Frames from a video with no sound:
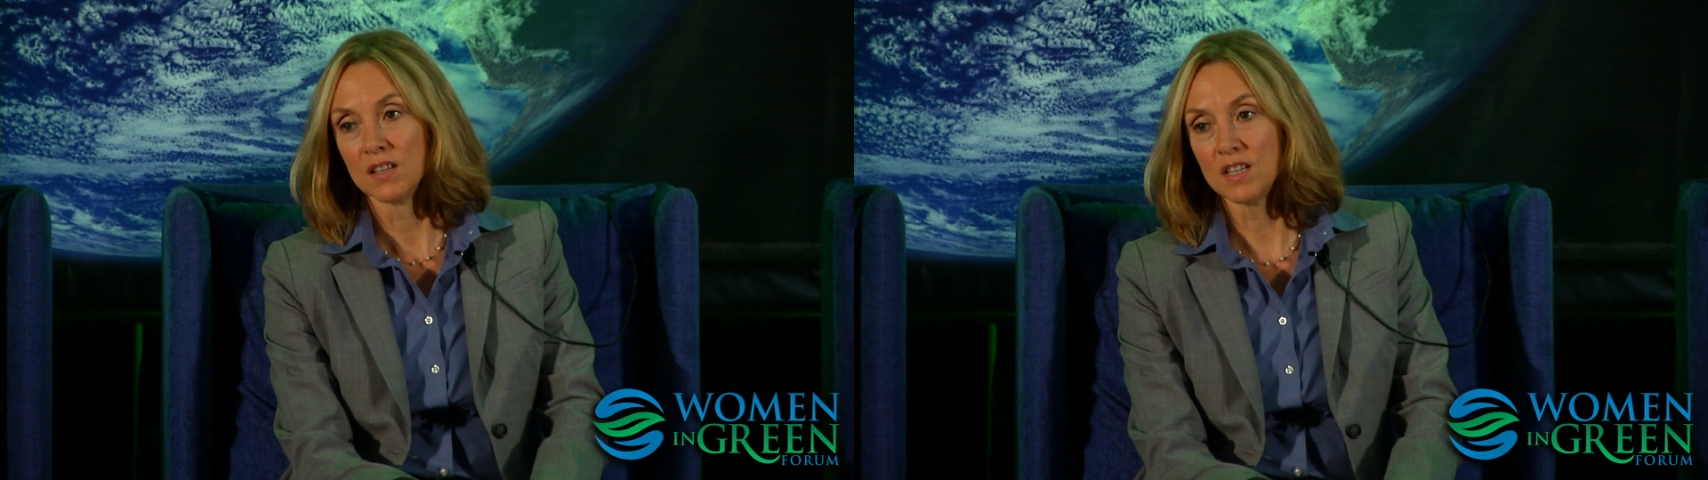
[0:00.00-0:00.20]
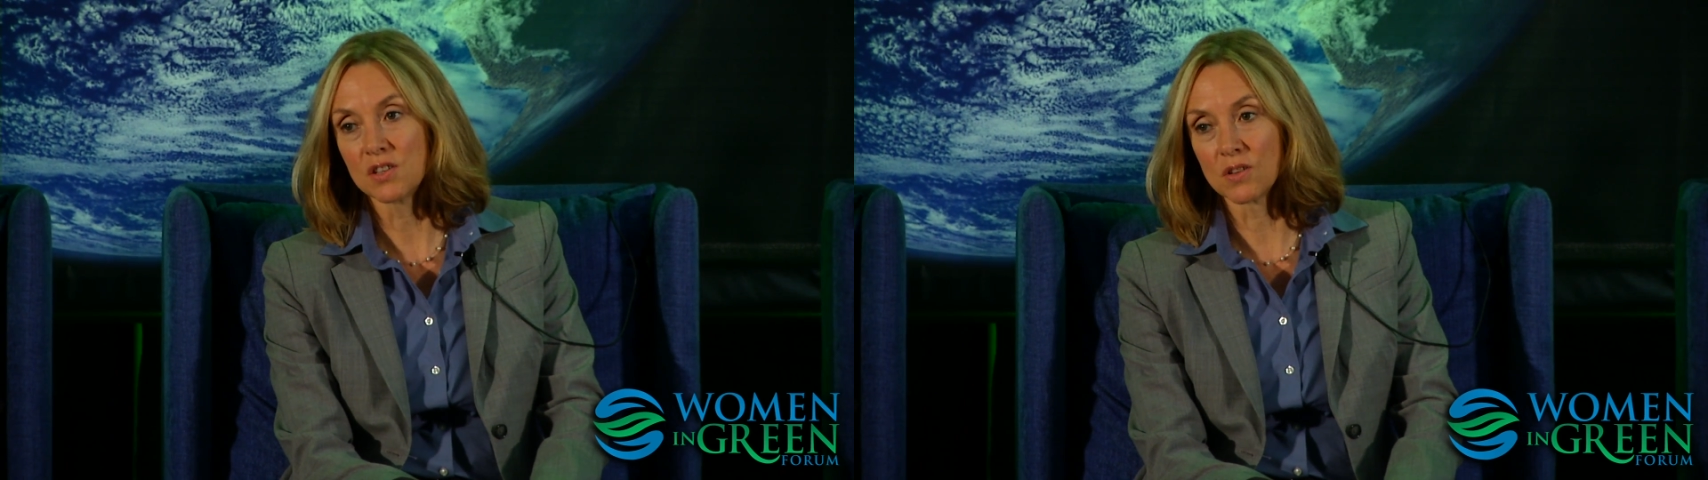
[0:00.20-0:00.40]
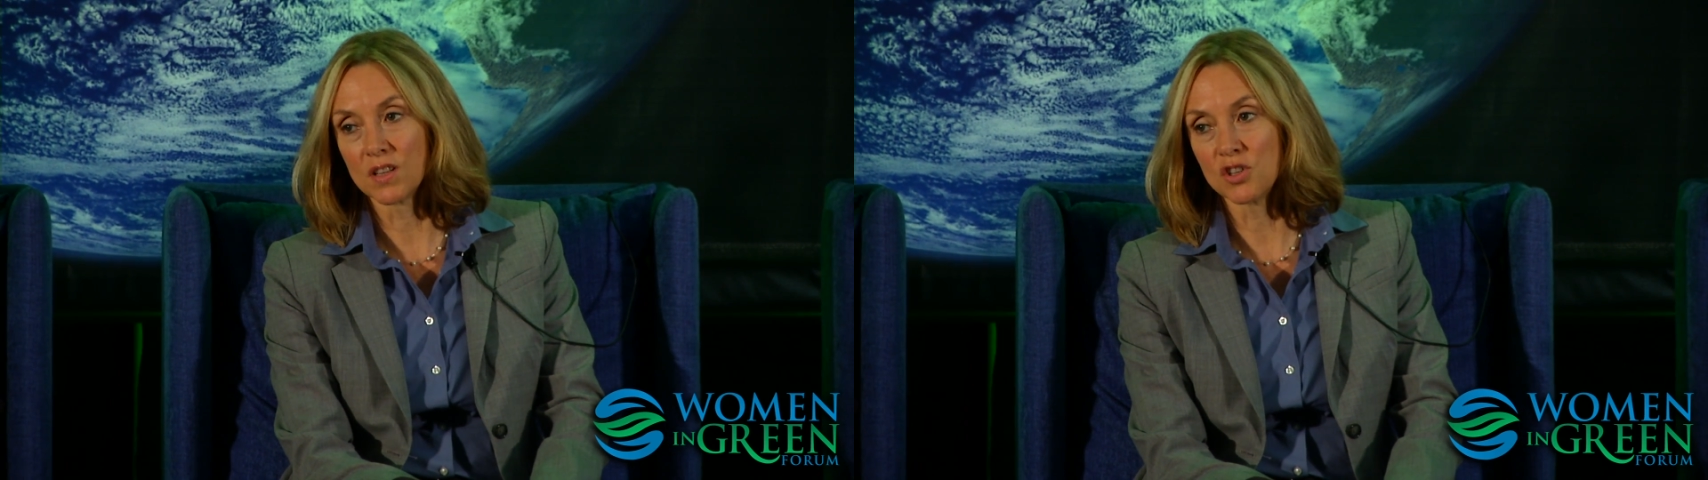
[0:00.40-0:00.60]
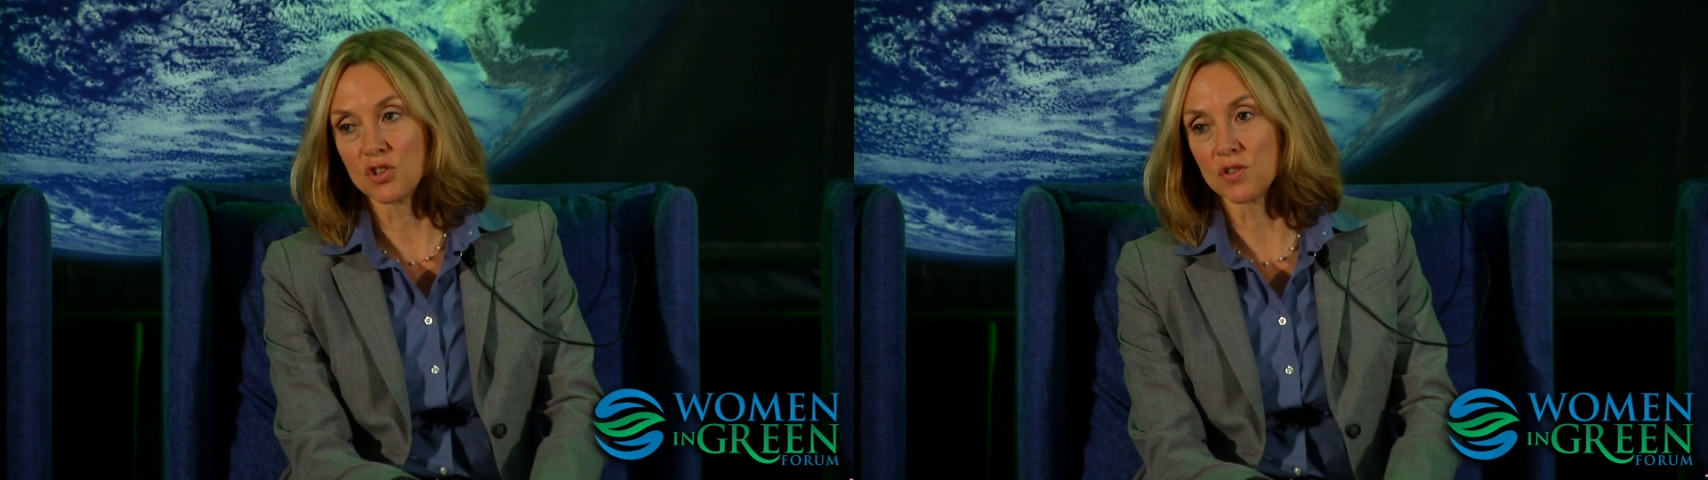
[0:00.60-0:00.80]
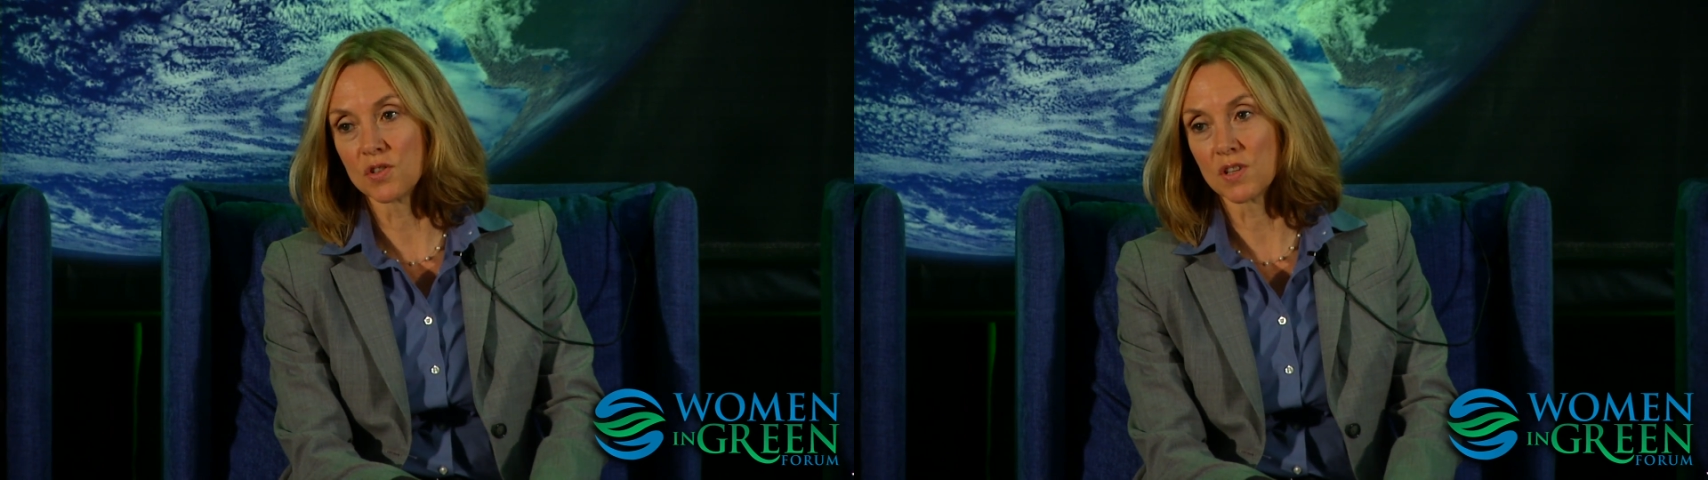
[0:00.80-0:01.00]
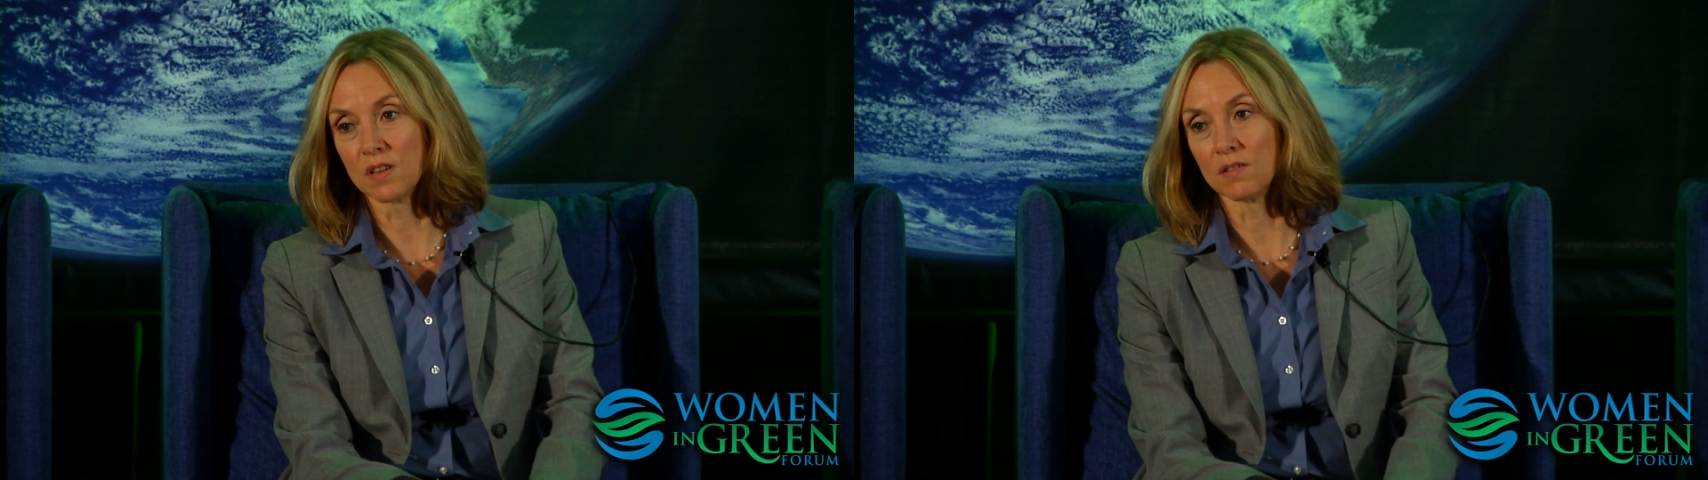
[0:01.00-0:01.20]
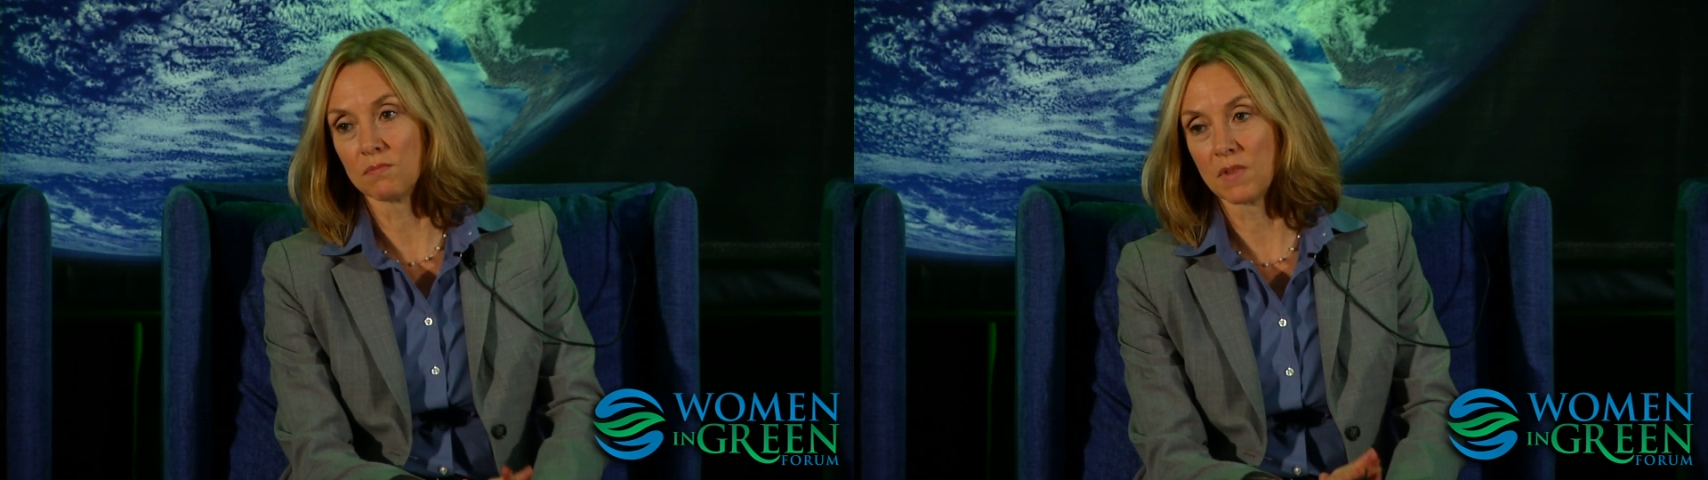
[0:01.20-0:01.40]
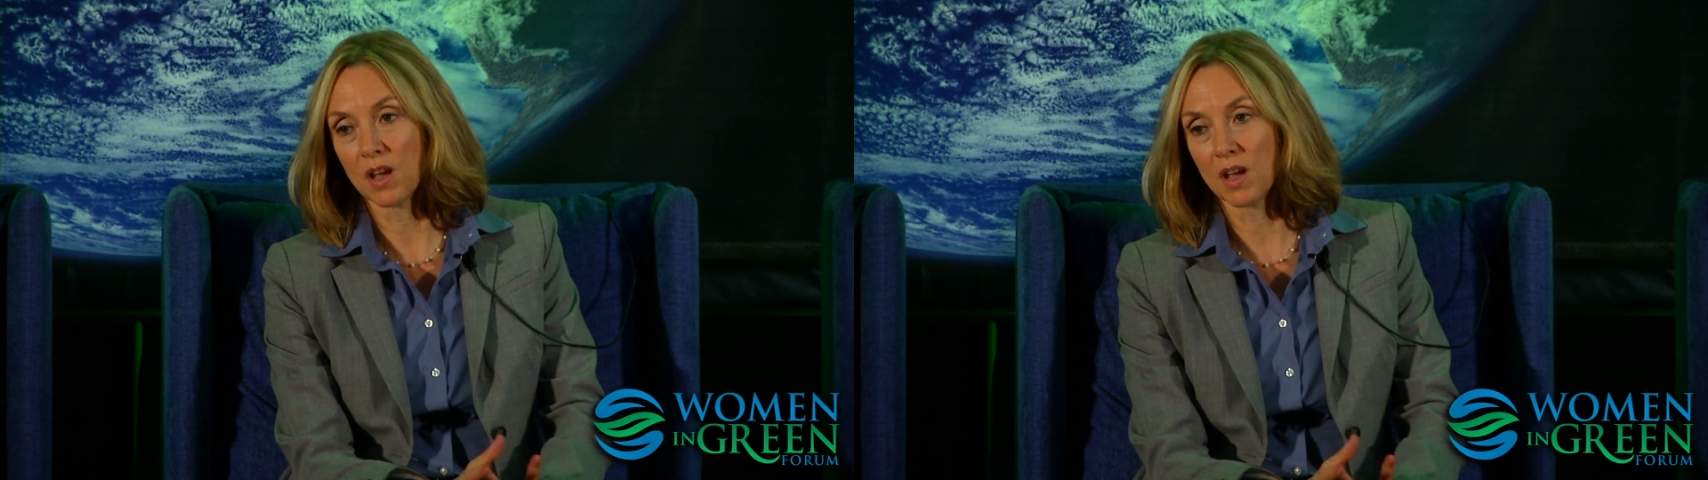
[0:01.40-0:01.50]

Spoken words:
diesel engines and